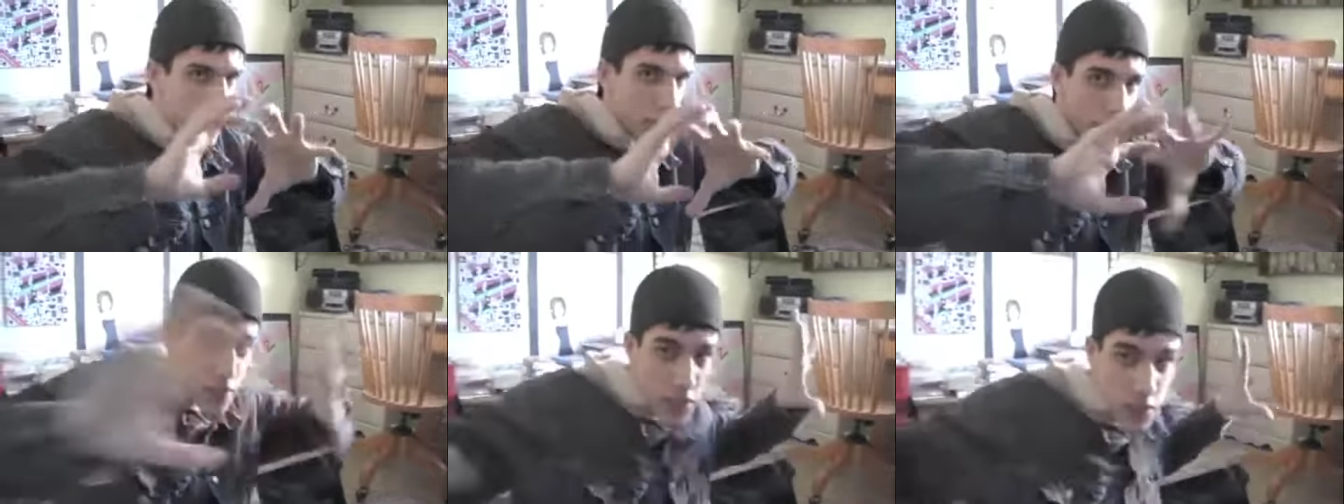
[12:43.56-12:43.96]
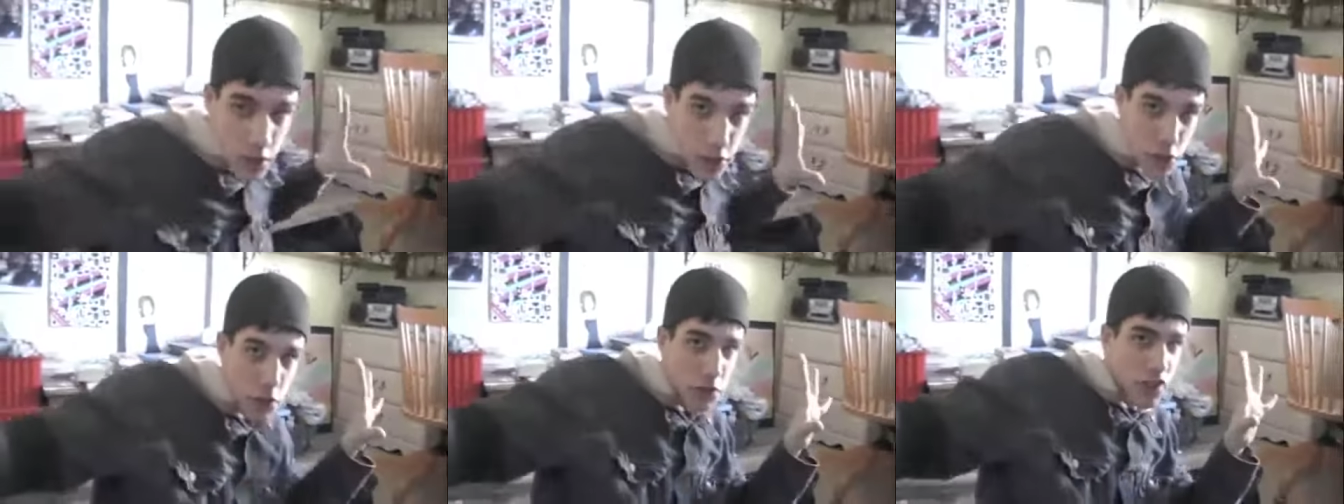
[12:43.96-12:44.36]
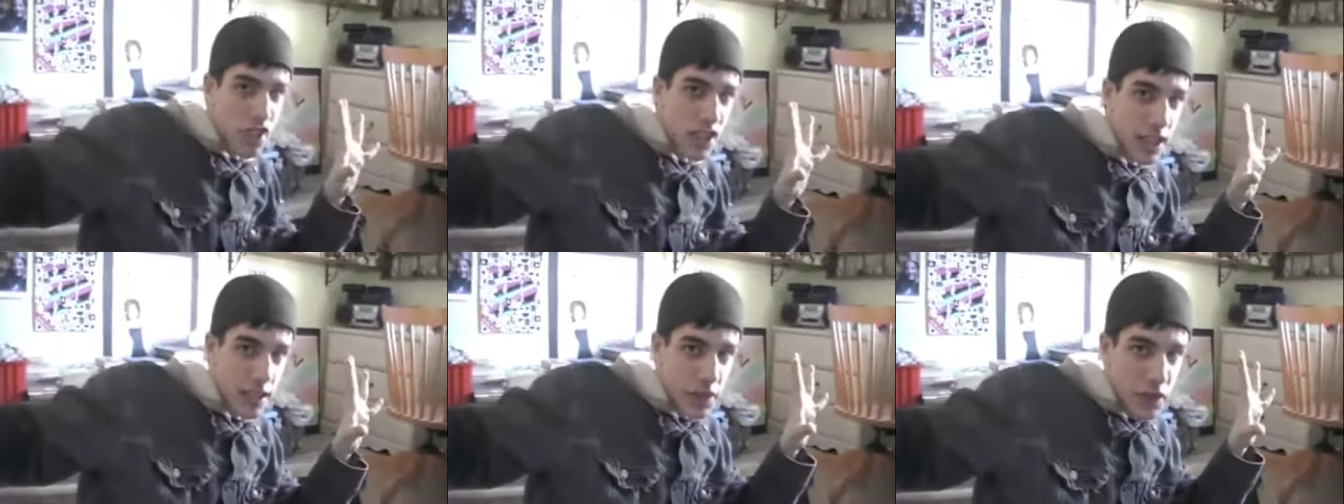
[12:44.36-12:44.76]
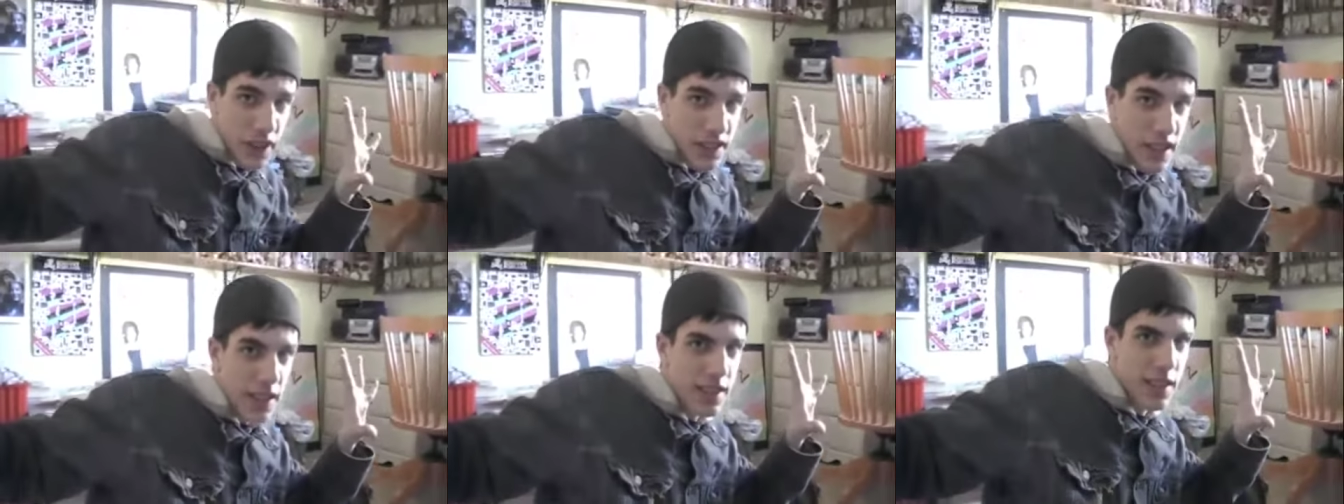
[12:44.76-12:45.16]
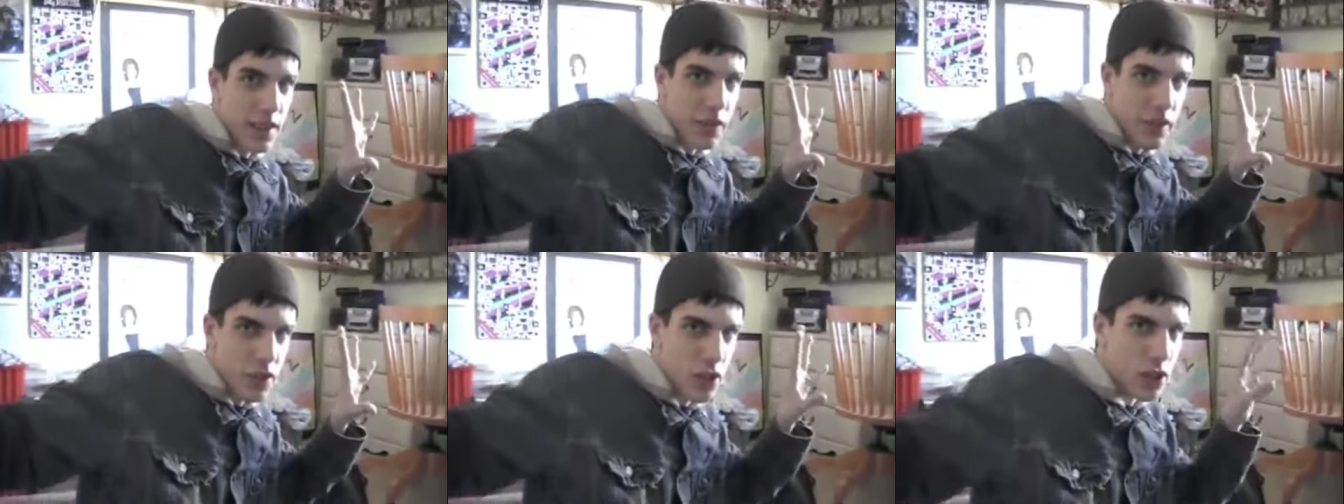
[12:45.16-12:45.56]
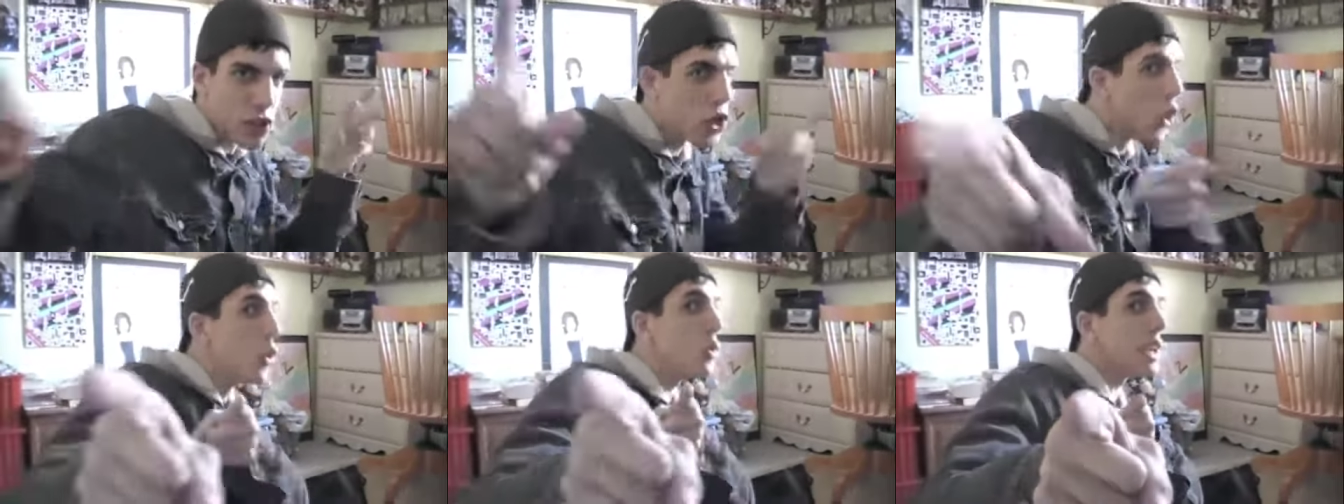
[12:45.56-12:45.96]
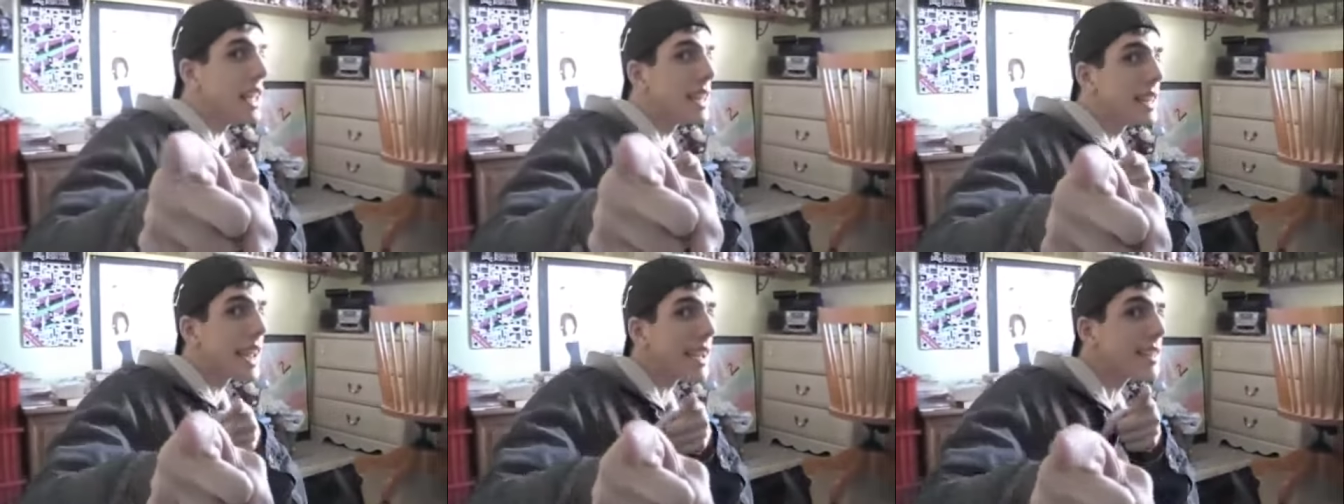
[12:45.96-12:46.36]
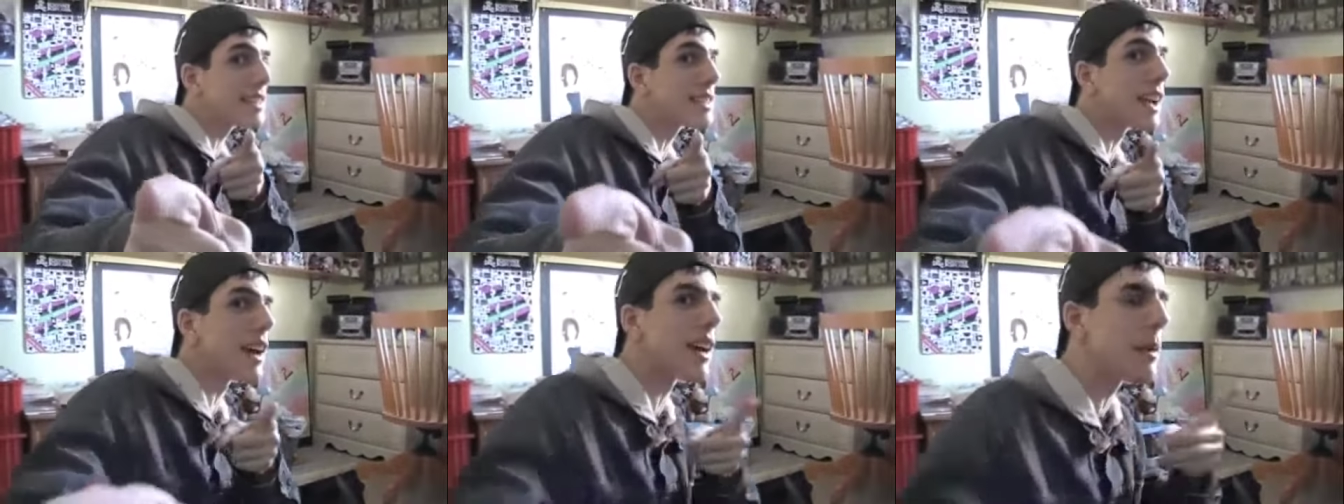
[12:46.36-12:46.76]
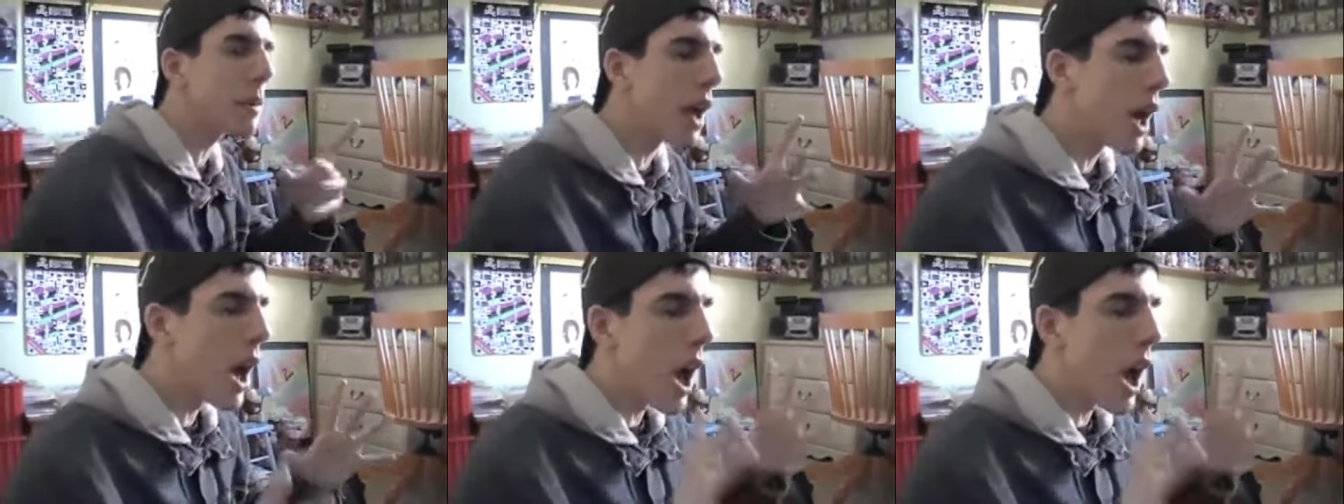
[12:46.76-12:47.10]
This concludes today's fantastic adventure. Tune in next time.